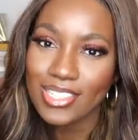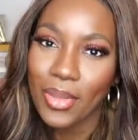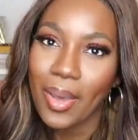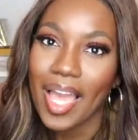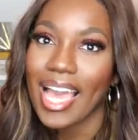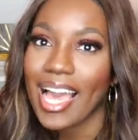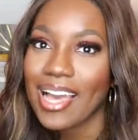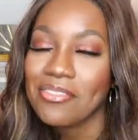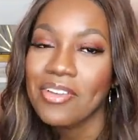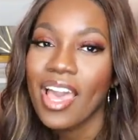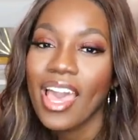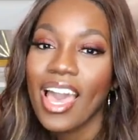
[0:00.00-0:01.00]
So I
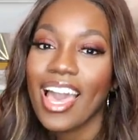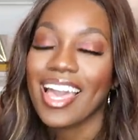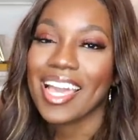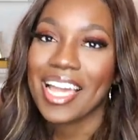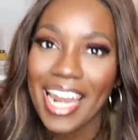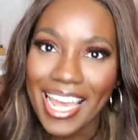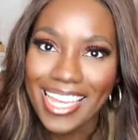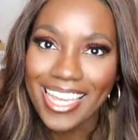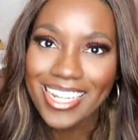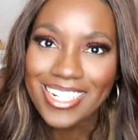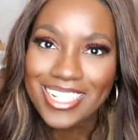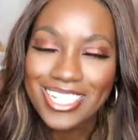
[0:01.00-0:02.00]
have a
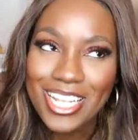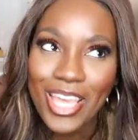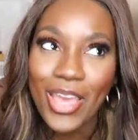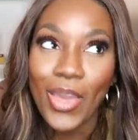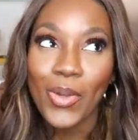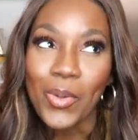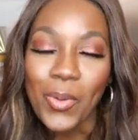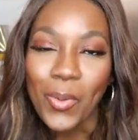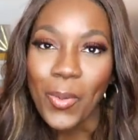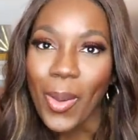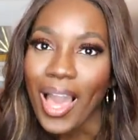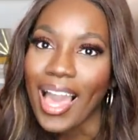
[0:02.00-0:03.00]
client
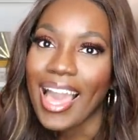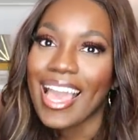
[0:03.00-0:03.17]
who